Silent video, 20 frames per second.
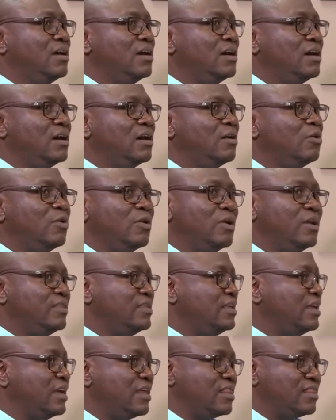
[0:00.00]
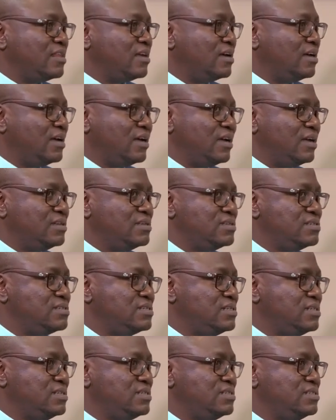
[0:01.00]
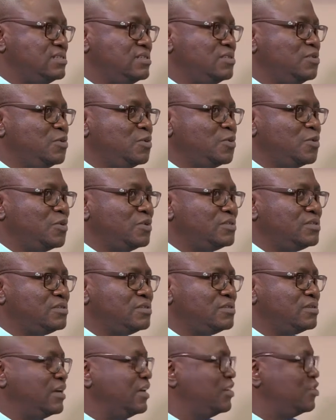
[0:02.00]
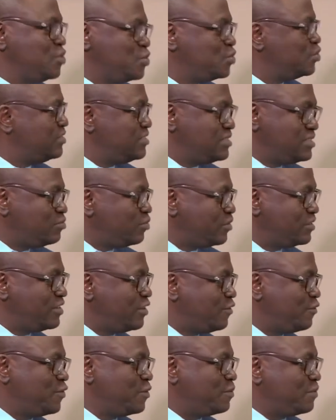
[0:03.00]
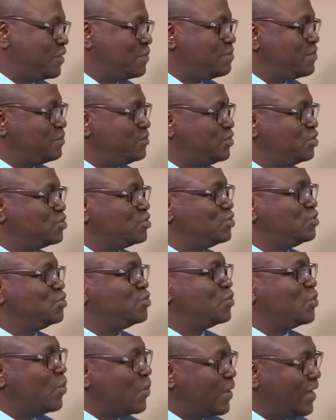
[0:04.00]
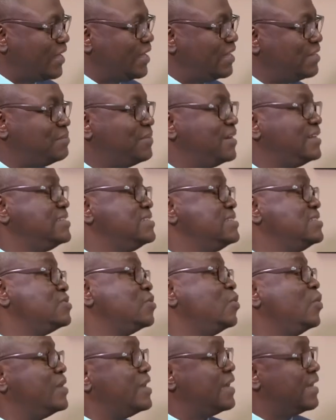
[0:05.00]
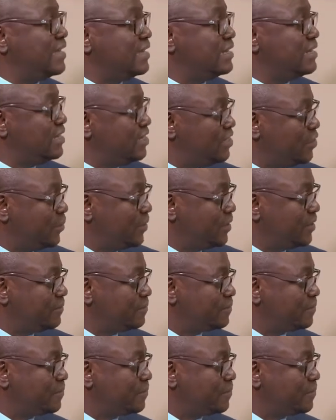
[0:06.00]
uh, or the other, and he did not, and you did not give him the permission to go ahead, but he's gone ahead anyway.